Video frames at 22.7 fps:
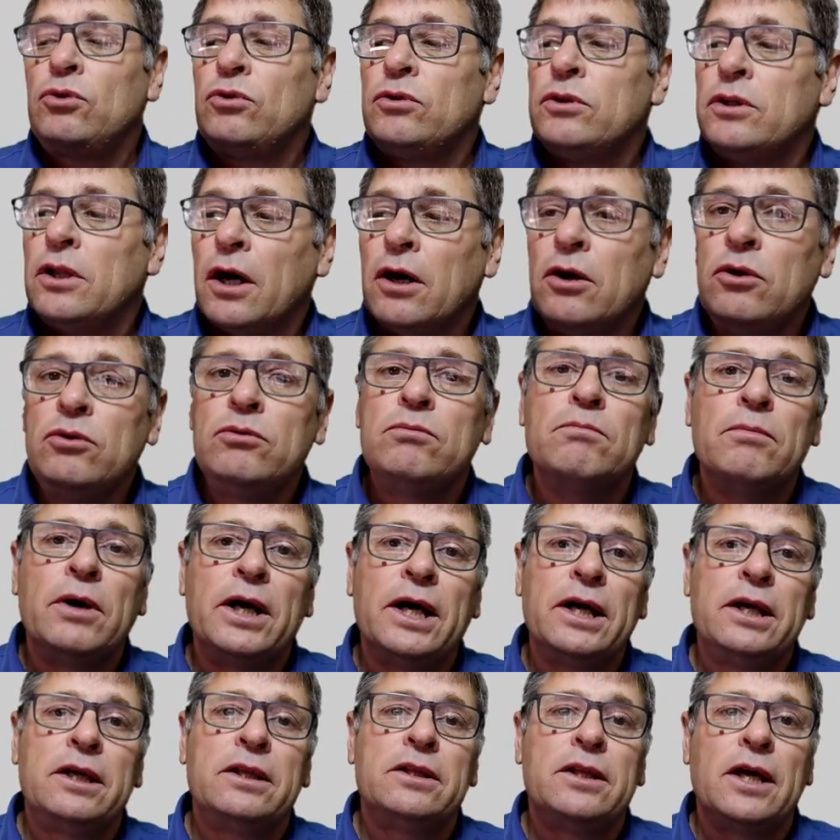don't
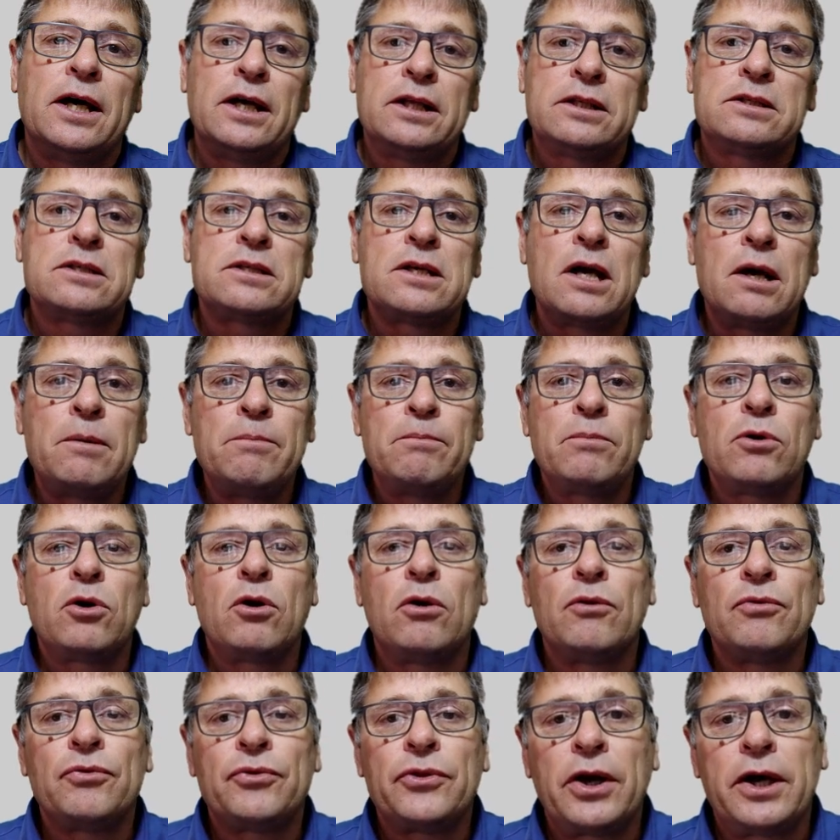make that sump
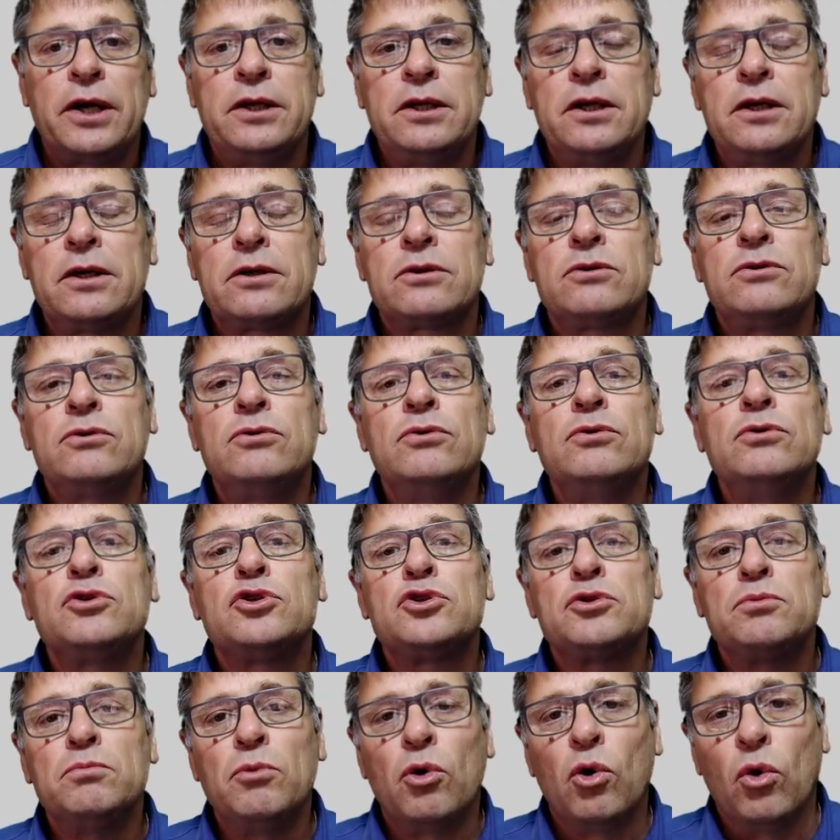container too
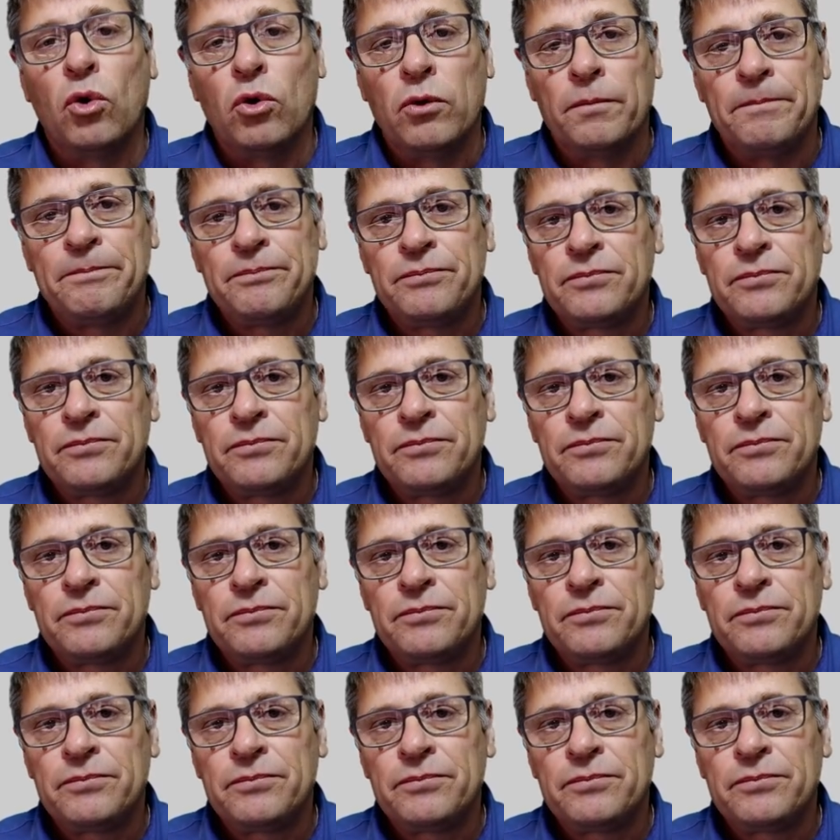small.